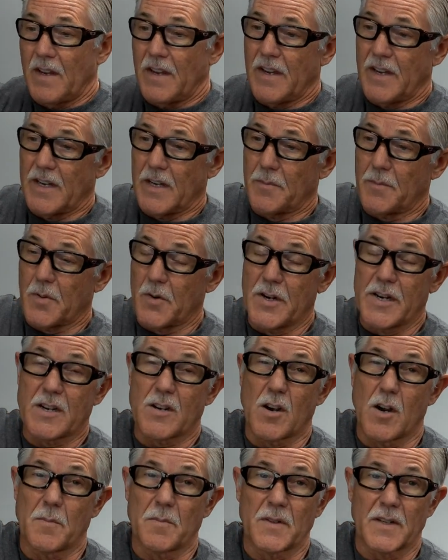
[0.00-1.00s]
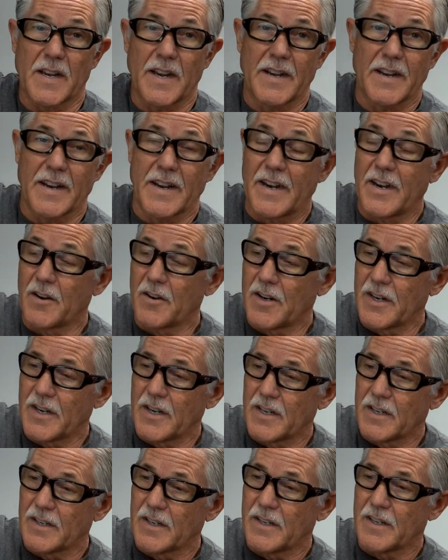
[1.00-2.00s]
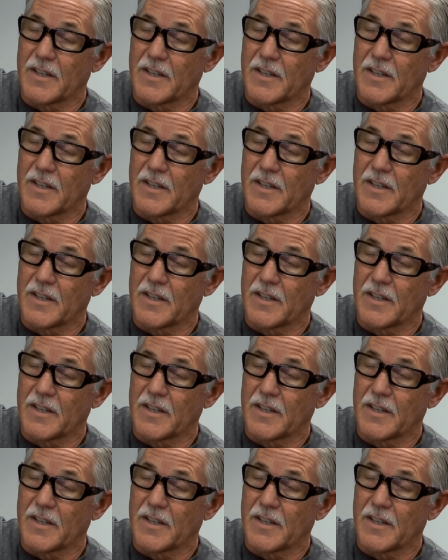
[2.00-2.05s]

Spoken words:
in a pretty complicated area